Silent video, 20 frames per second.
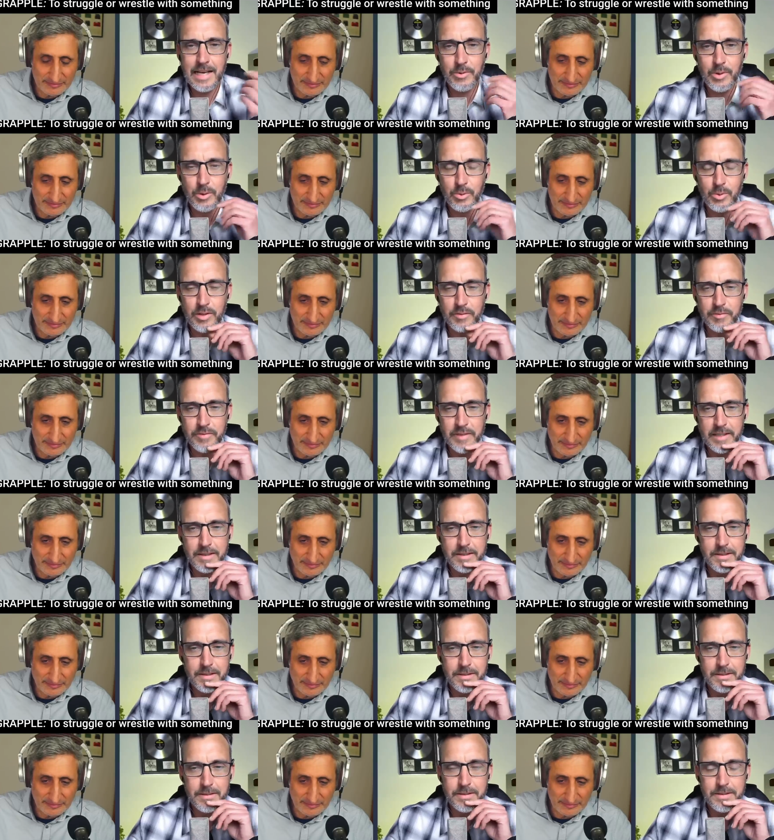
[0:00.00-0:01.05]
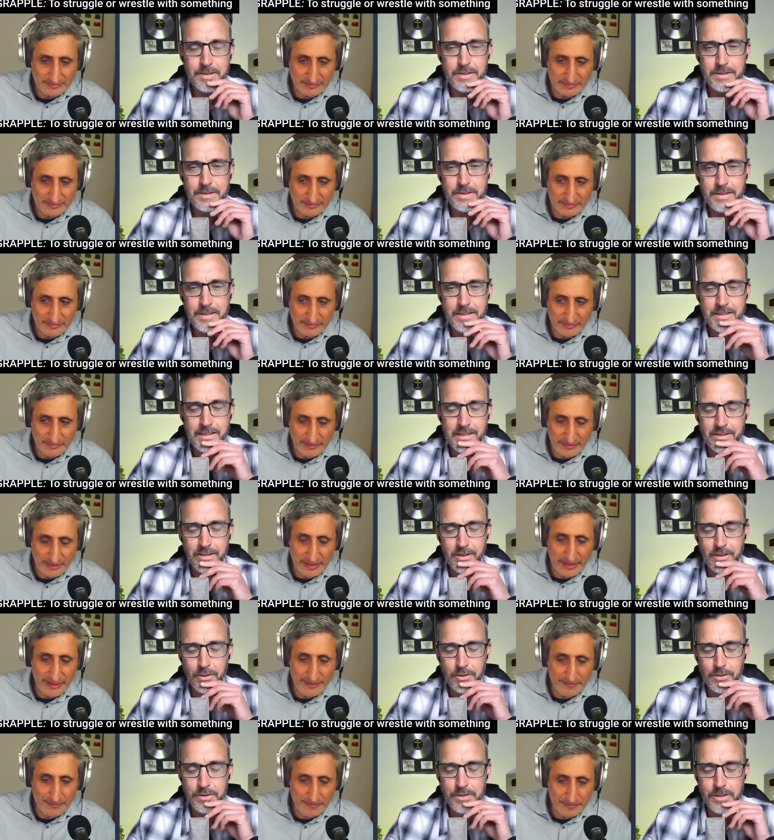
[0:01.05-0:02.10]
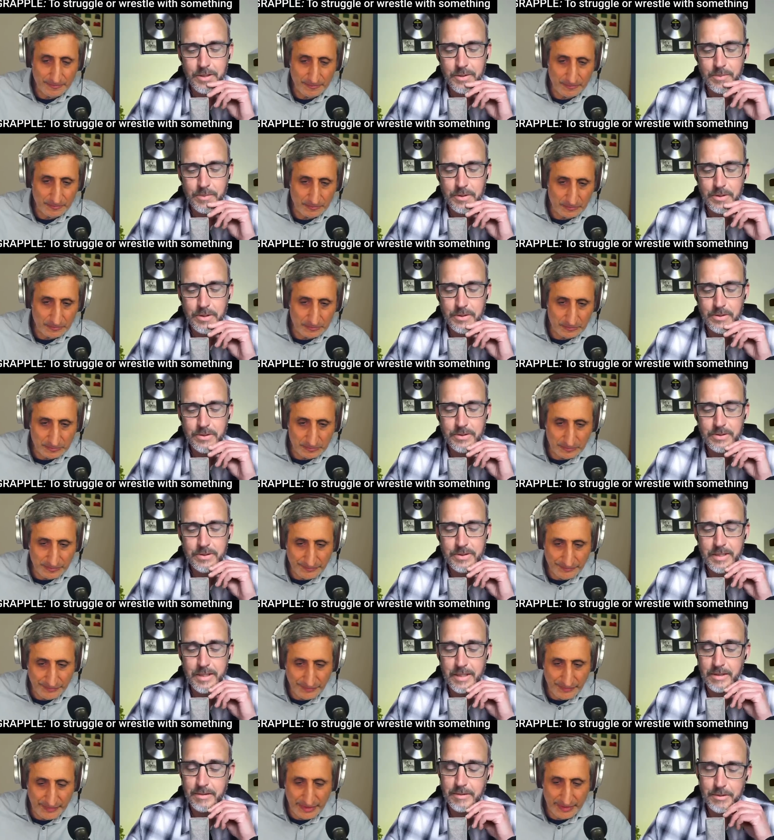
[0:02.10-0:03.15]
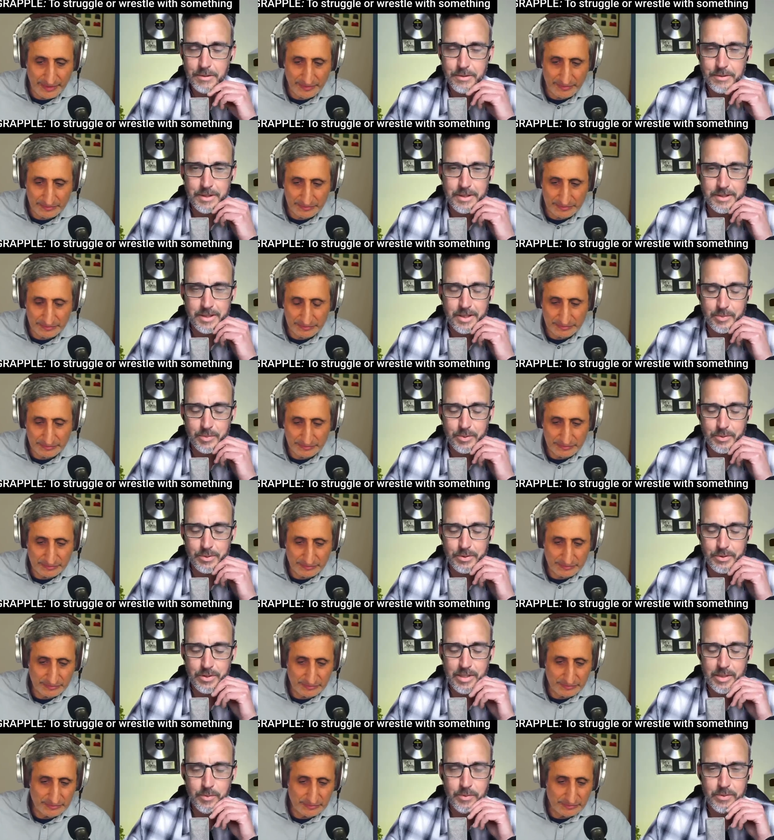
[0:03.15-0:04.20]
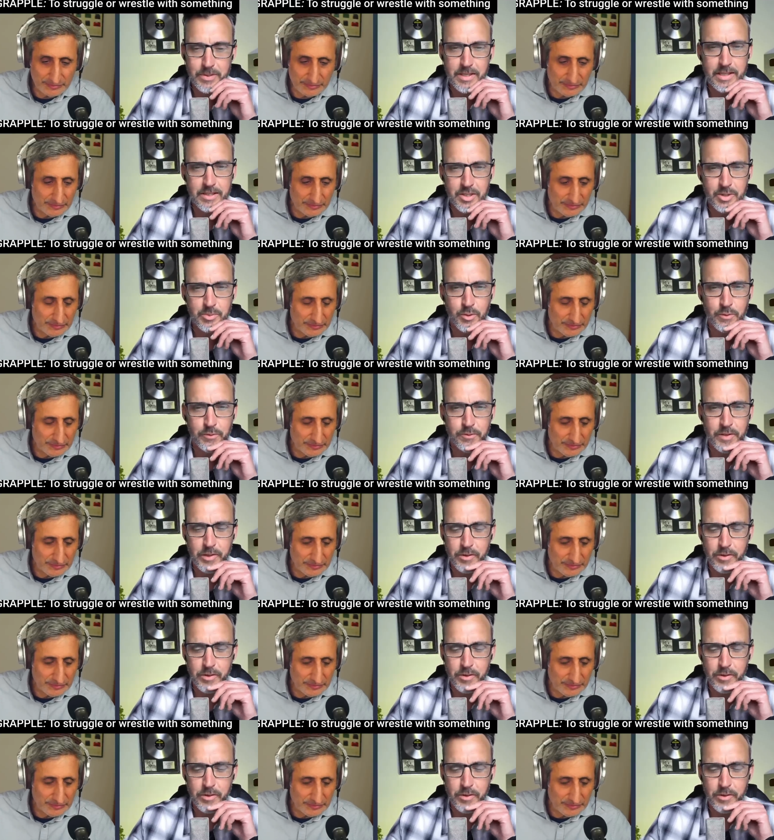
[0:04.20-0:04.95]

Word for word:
Speaker 1: how it will affect us yeah. in the long term. So yeah, yeah. good example to grapple. Yeah, that's the more